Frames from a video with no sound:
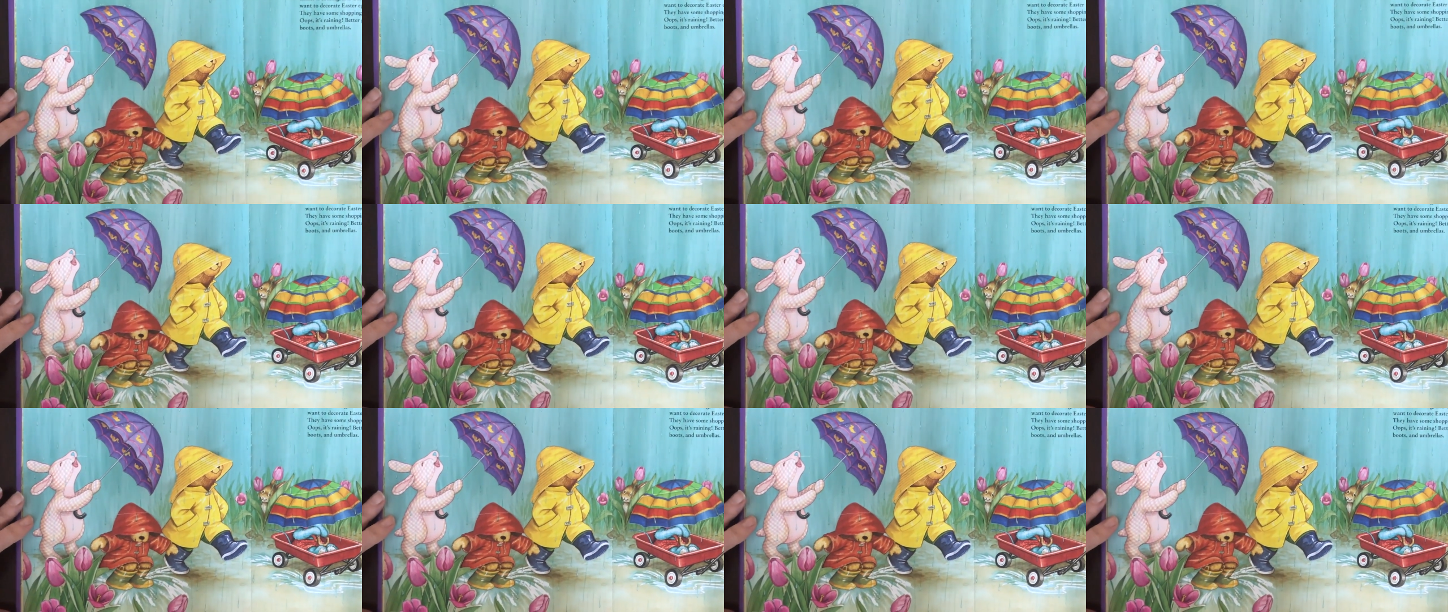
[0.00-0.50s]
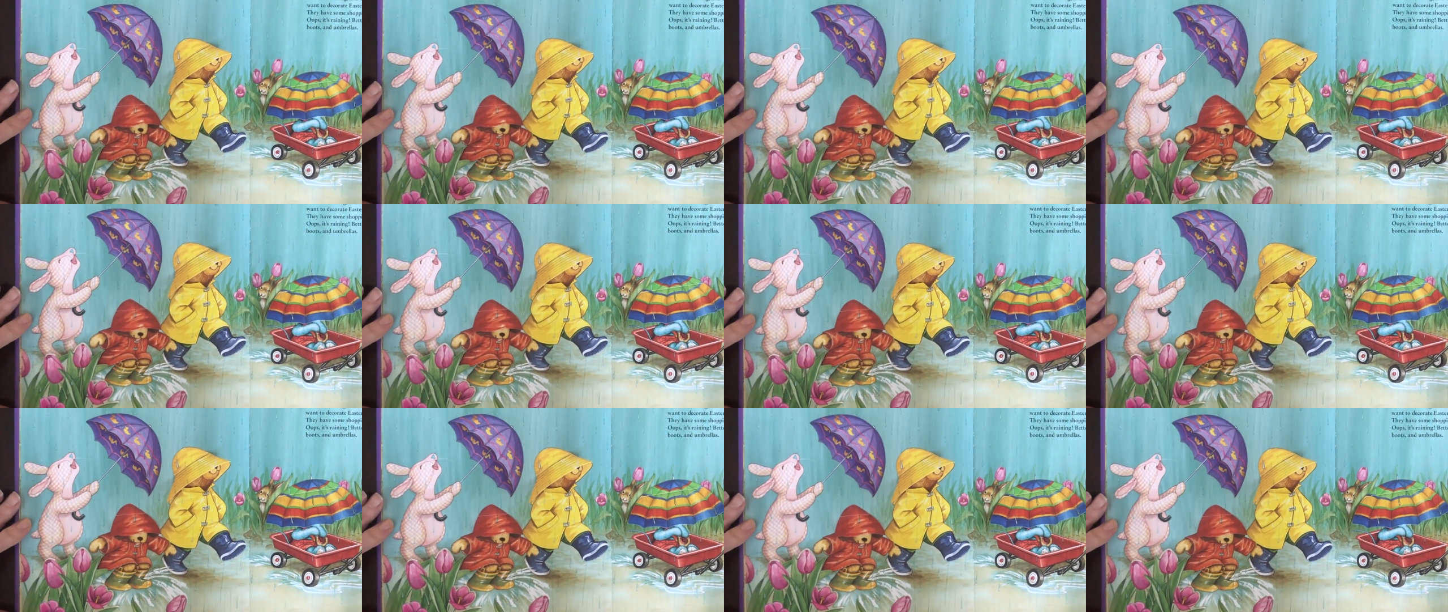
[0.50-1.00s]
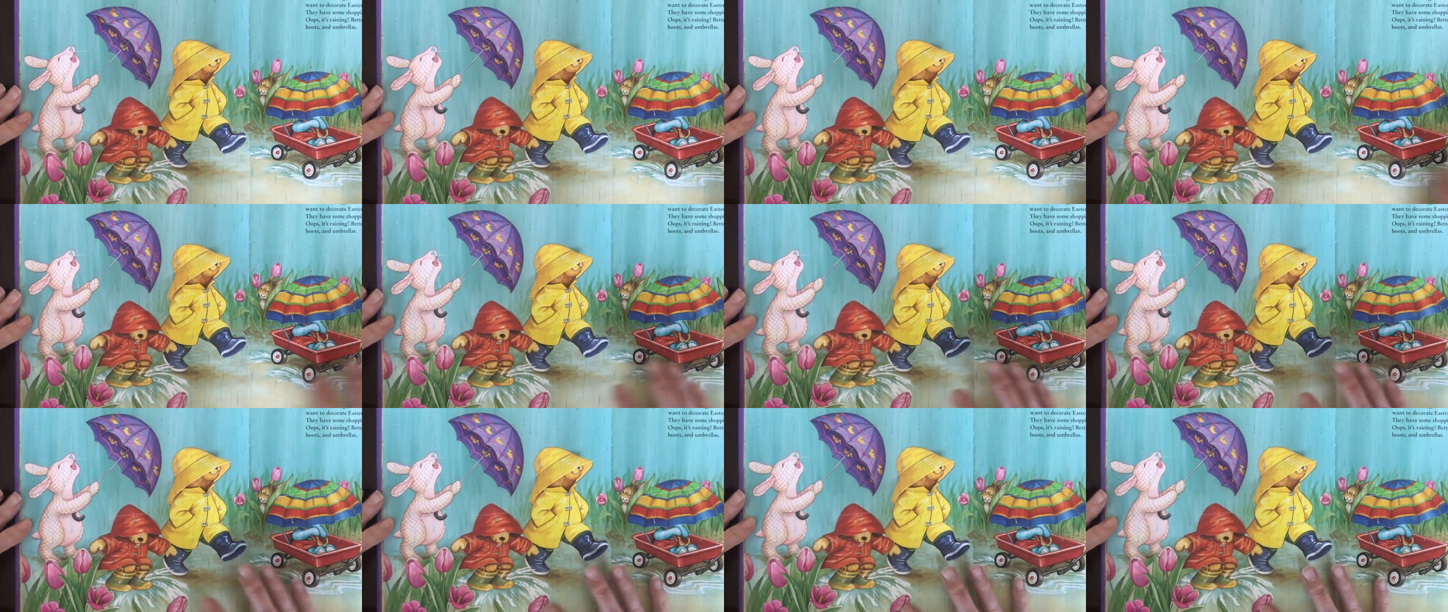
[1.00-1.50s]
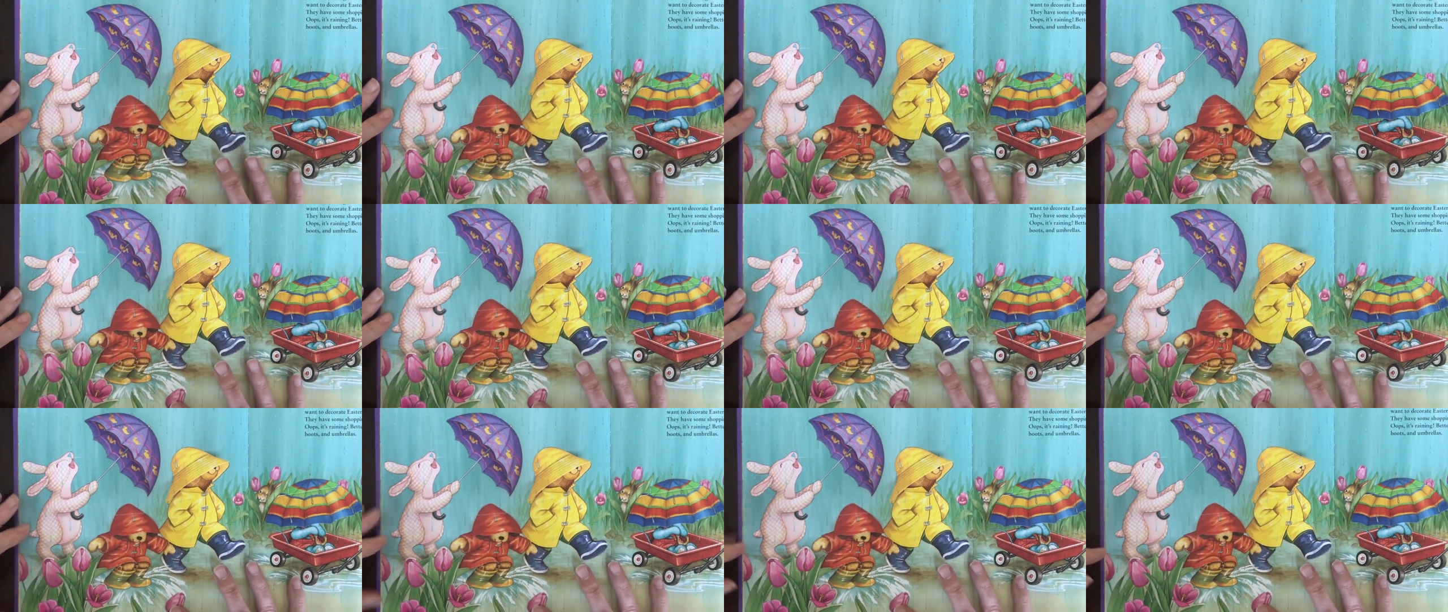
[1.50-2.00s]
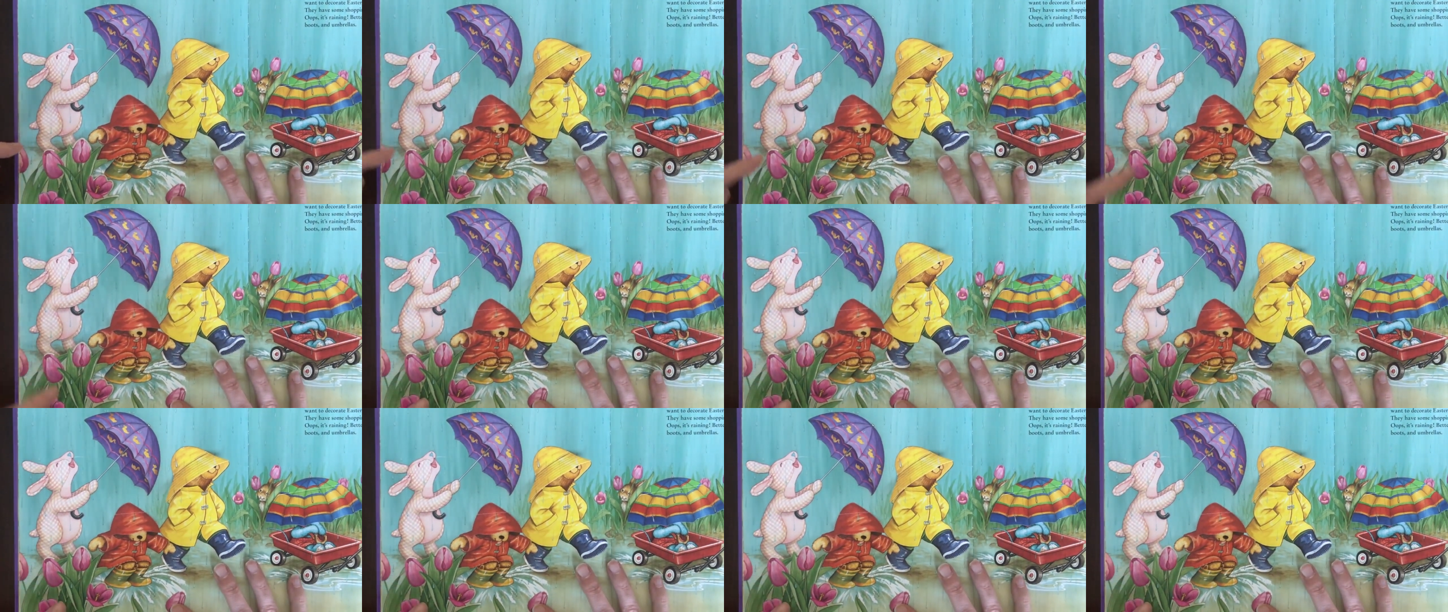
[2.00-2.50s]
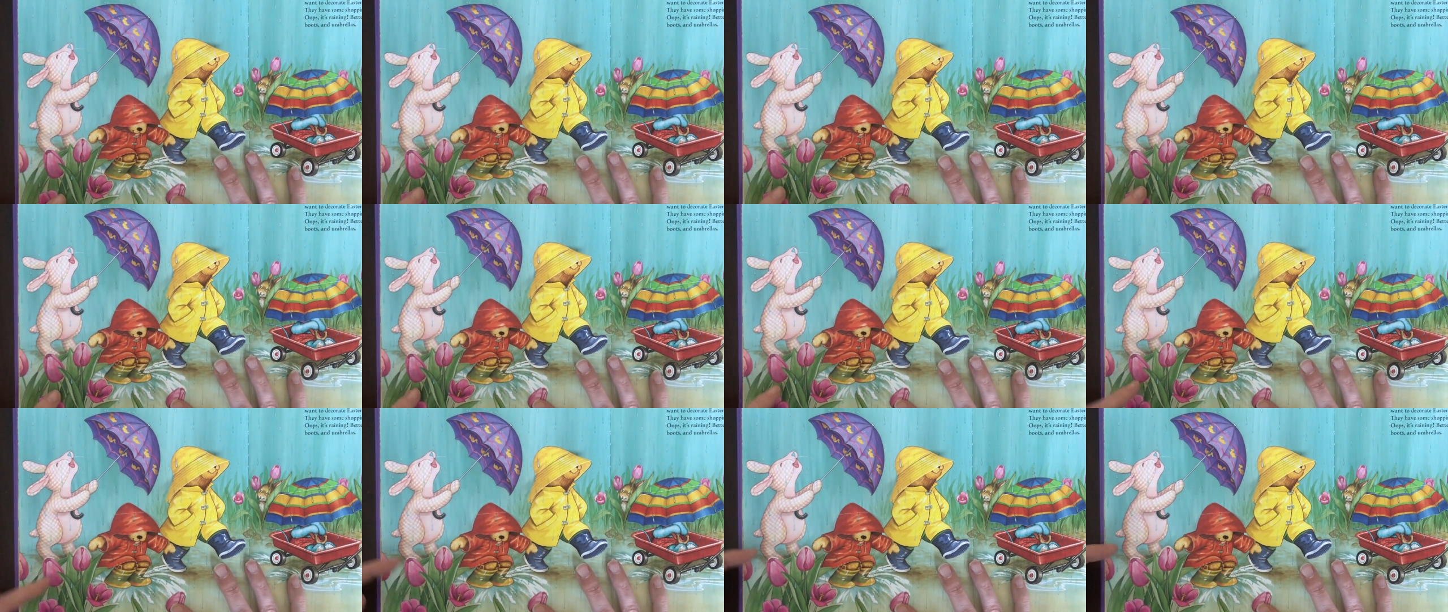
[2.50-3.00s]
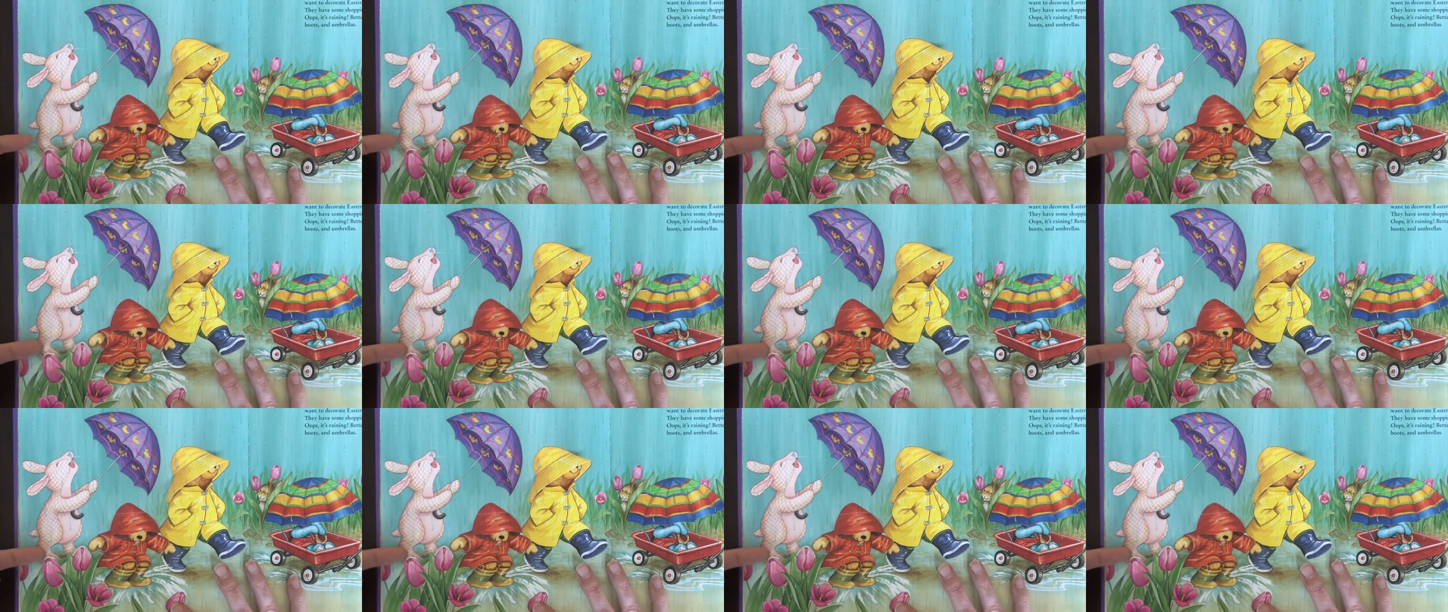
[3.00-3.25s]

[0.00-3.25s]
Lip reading: Nobody's mouth can be seen.